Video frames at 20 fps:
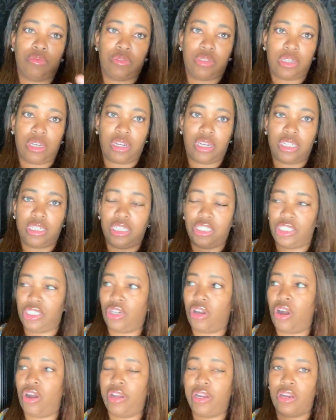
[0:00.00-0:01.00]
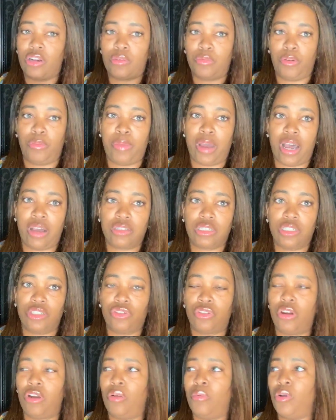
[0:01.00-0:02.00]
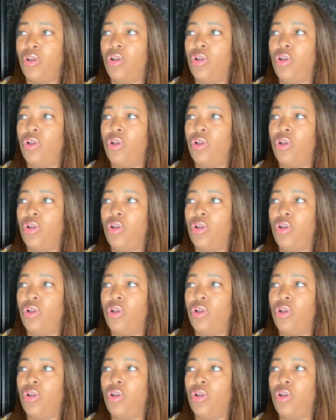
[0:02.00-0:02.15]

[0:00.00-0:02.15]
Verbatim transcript: a condition called irritable bowel syndrome